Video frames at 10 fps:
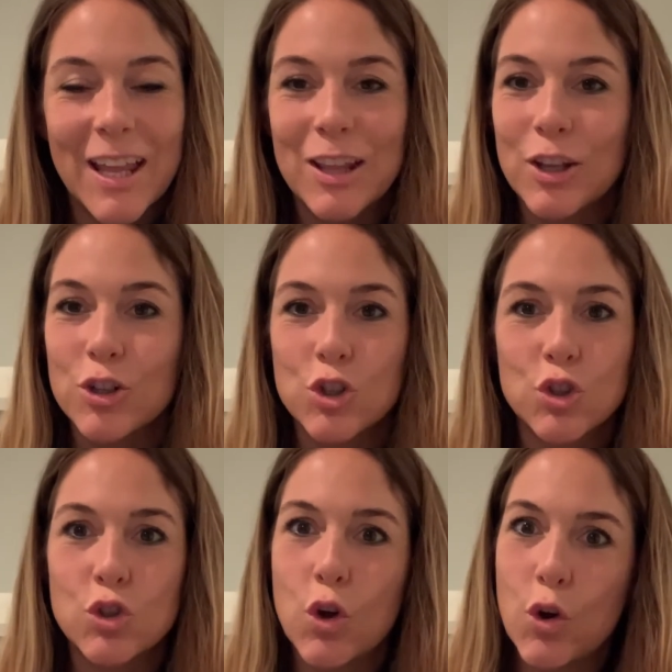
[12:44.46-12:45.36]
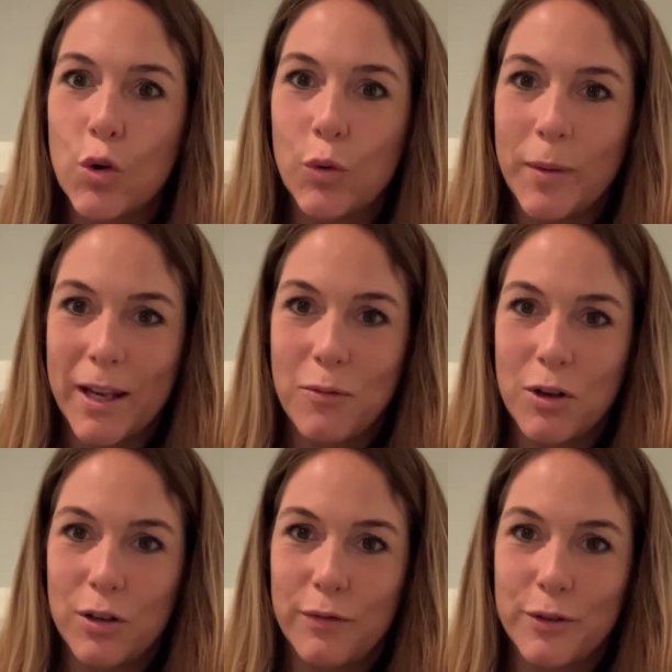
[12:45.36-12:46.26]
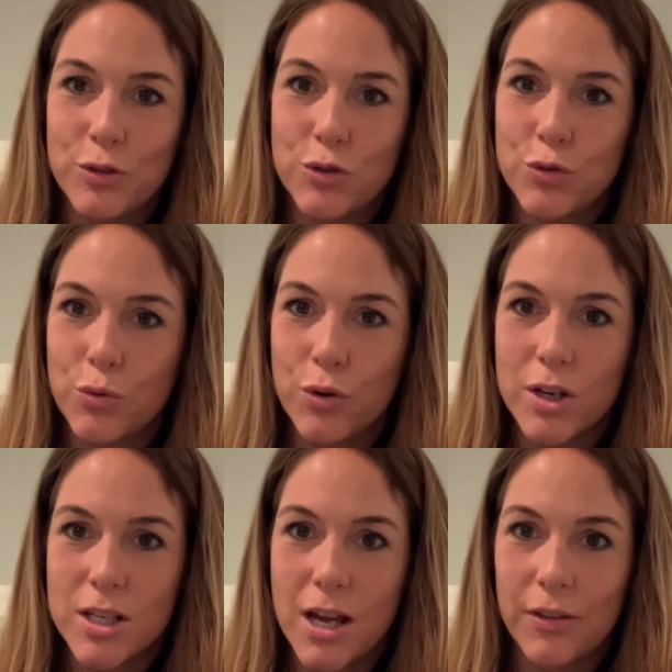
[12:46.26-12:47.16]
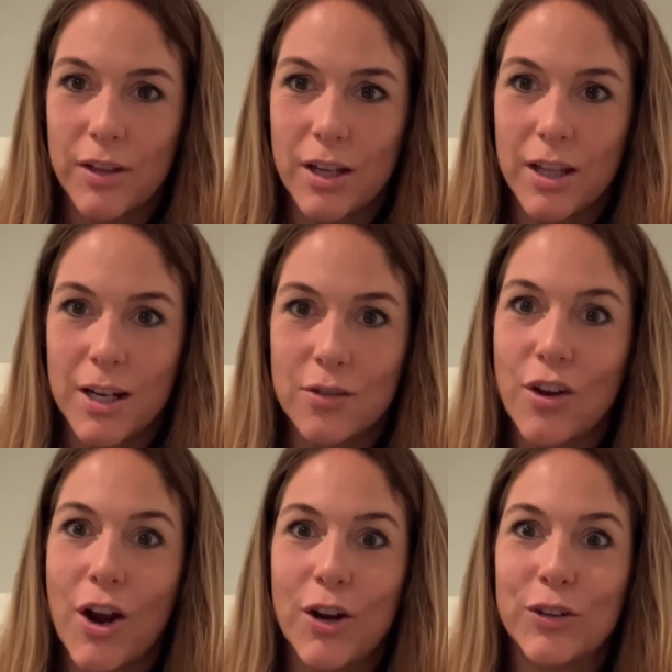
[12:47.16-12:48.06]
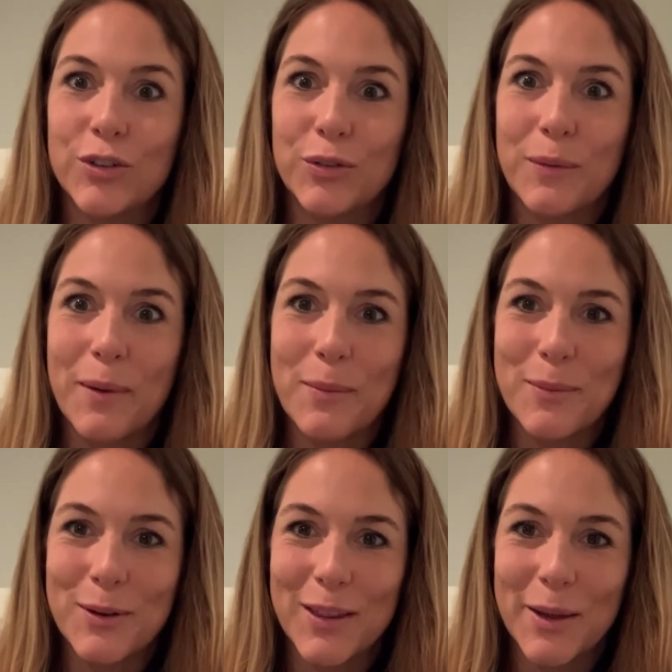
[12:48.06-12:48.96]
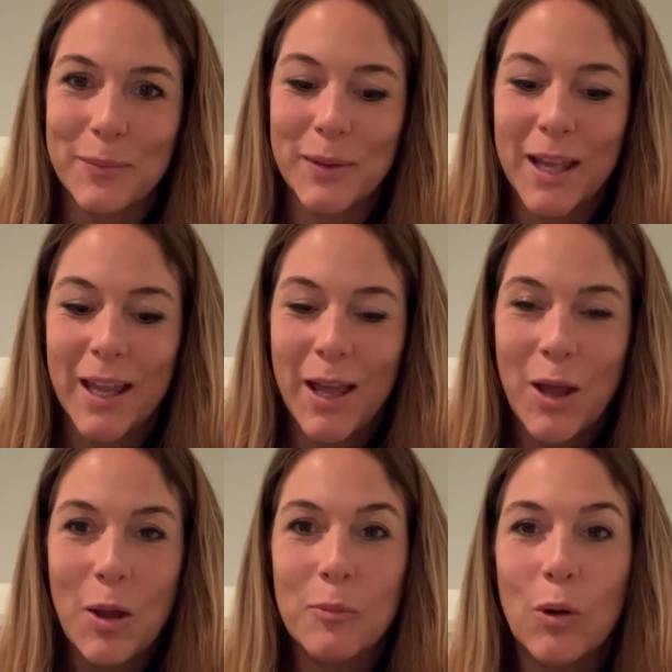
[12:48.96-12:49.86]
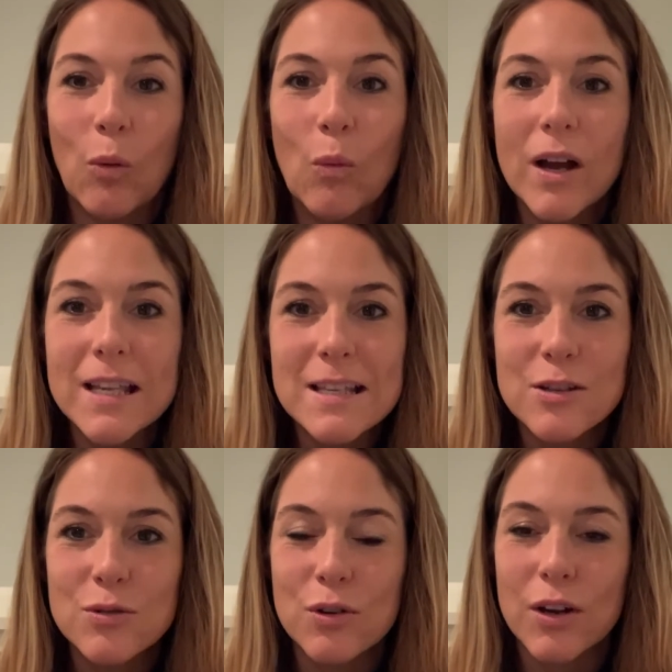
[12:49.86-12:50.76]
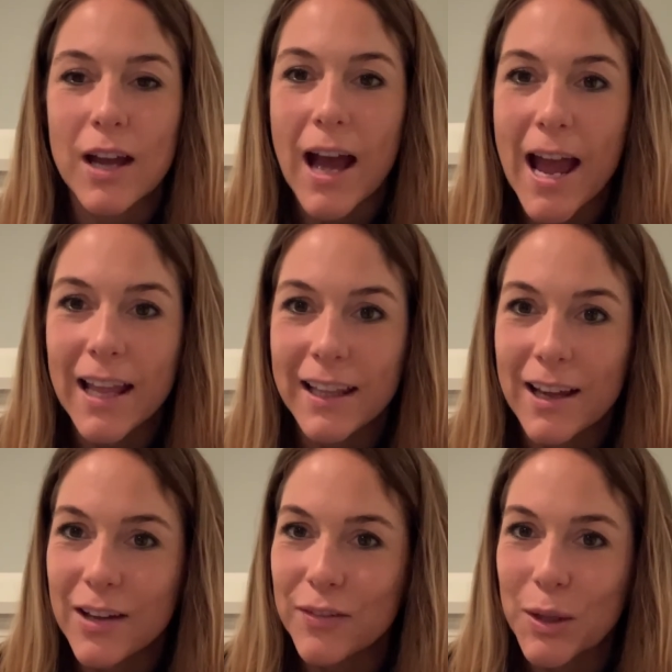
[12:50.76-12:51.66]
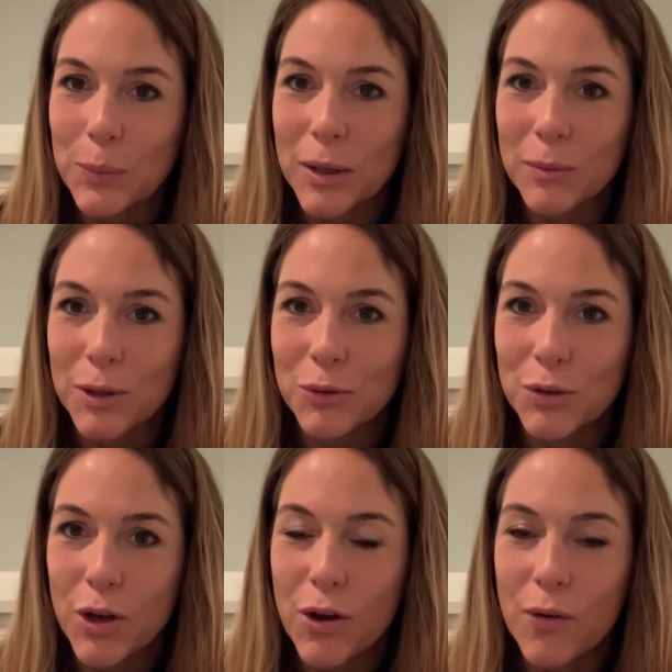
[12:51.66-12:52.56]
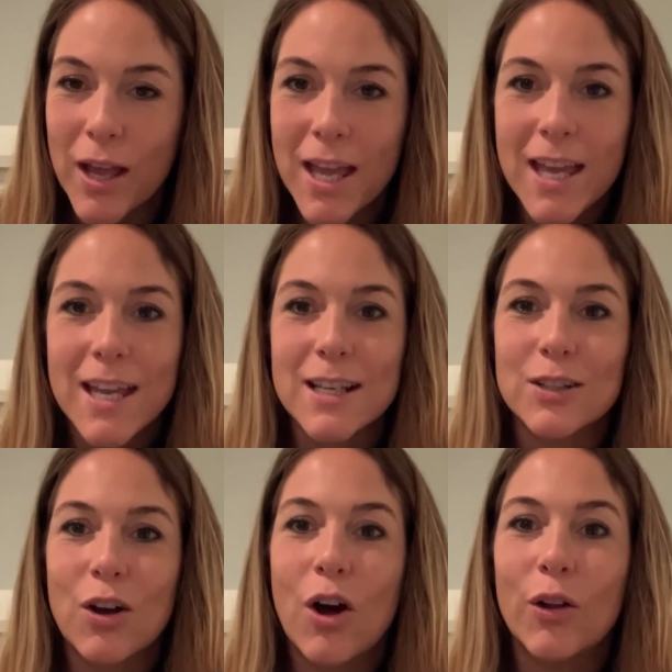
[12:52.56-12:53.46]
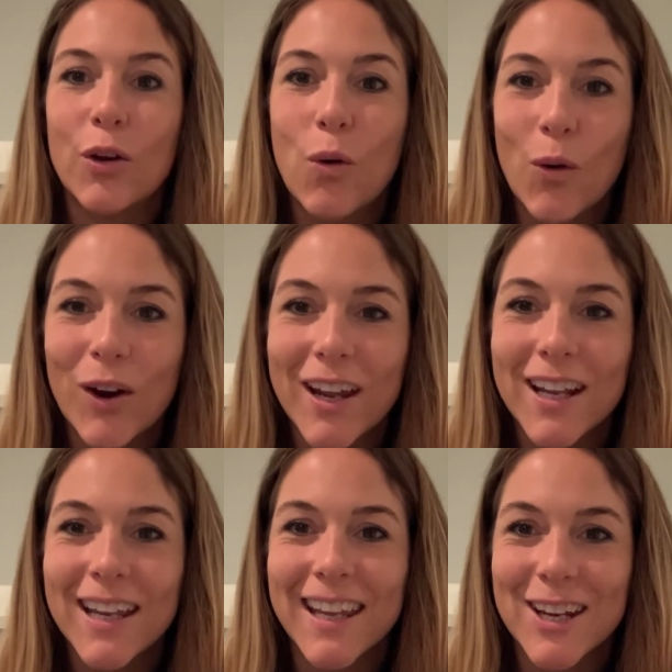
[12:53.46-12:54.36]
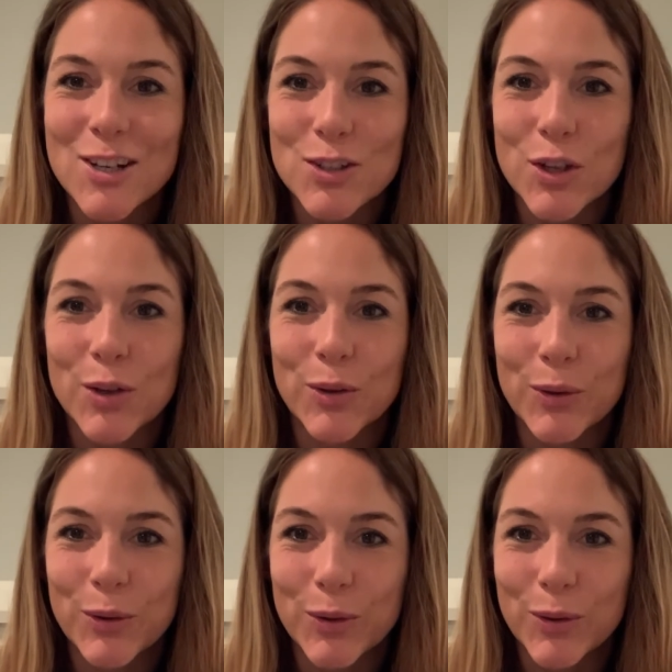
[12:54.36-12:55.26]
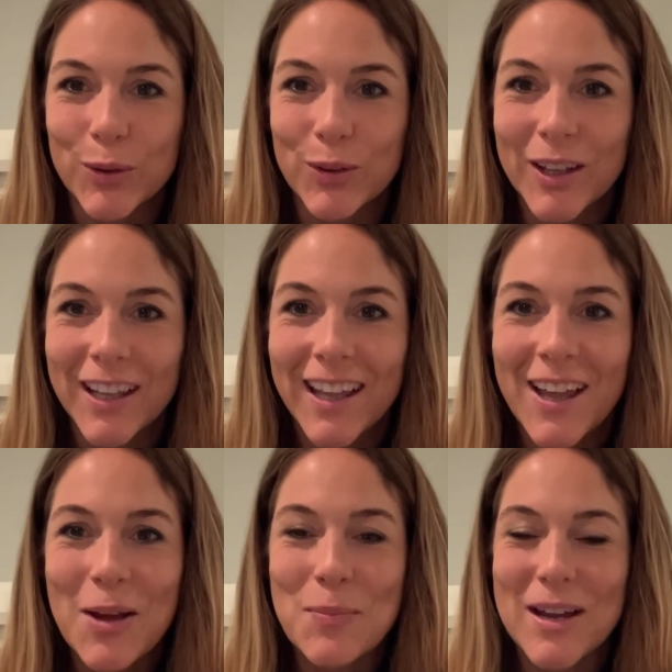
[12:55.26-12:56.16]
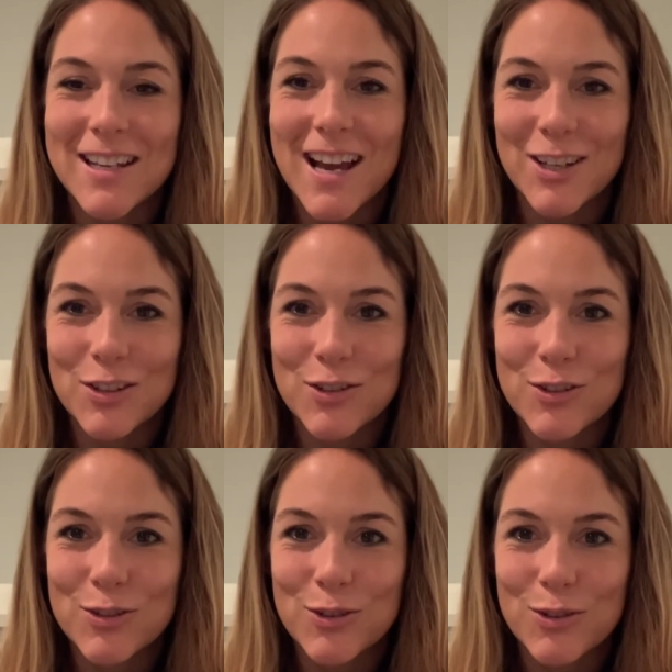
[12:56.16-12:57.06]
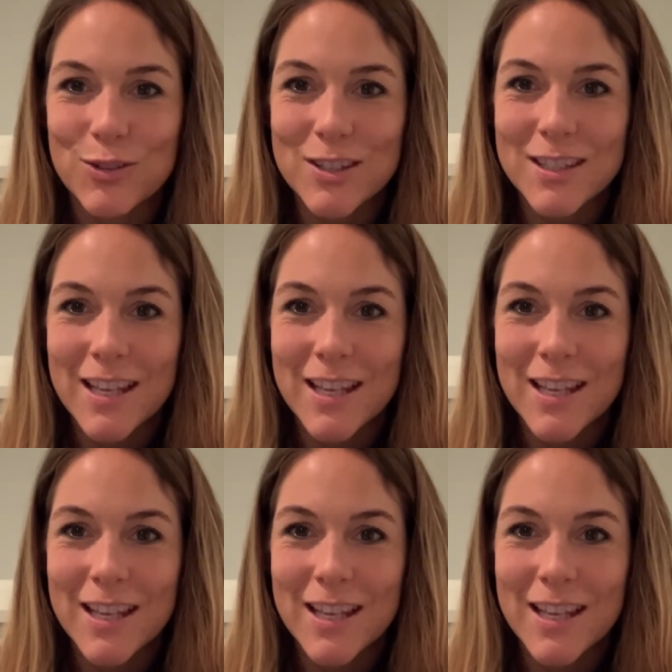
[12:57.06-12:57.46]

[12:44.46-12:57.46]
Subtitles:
There's so many wonderful stories out there that it's hard to remember them. But one story I love that maybe you know is called Horton Hears a Who by Dr. Seuss.